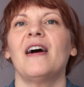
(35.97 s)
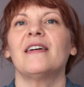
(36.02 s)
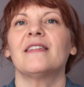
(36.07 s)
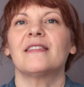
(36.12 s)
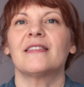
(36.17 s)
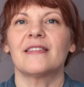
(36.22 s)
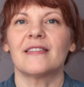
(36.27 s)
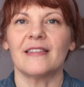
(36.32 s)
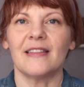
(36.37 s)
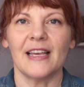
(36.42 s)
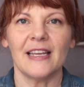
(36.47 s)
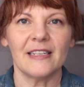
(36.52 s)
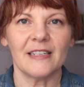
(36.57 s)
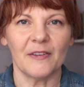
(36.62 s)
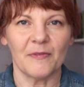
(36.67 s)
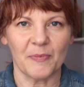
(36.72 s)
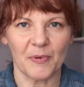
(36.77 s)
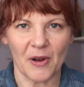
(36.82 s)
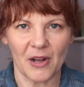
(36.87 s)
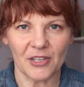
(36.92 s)
a slate
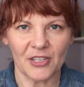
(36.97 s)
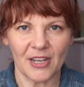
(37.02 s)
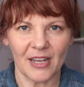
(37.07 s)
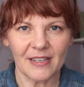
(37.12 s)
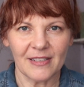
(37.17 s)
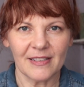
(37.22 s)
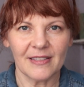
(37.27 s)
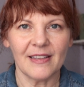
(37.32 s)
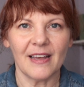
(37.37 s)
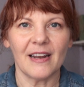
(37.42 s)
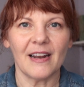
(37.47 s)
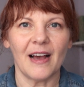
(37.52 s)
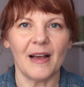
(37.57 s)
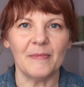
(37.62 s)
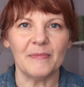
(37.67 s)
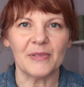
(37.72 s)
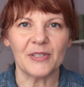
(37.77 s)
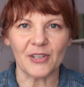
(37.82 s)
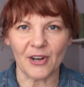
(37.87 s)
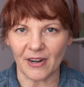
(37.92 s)
of projects that
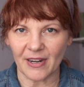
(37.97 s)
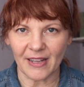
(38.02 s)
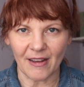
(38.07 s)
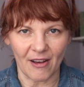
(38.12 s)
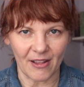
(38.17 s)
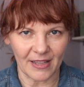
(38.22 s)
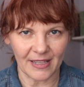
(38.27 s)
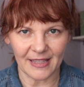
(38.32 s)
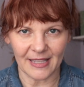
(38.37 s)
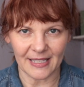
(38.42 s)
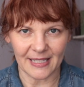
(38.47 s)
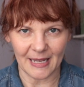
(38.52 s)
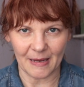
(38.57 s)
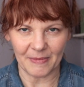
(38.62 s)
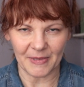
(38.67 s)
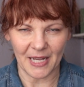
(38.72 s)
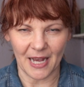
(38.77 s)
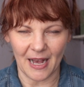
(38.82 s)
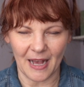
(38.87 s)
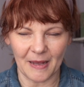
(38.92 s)
I'm starting all at the
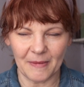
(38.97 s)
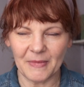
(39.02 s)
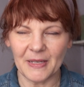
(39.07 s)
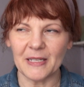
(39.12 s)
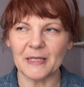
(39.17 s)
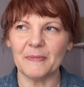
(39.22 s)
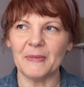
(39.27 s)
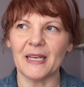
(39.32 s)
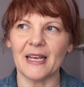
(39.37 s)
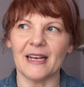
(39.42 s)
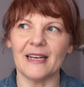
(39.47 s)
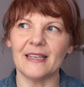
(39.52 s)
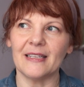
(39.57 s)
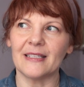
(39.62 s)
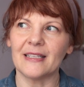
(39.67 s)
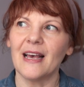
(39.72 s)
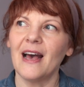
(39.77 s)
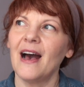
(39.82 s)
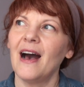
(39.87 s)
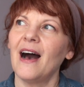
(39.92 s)
same time is
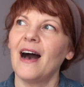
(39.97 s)
because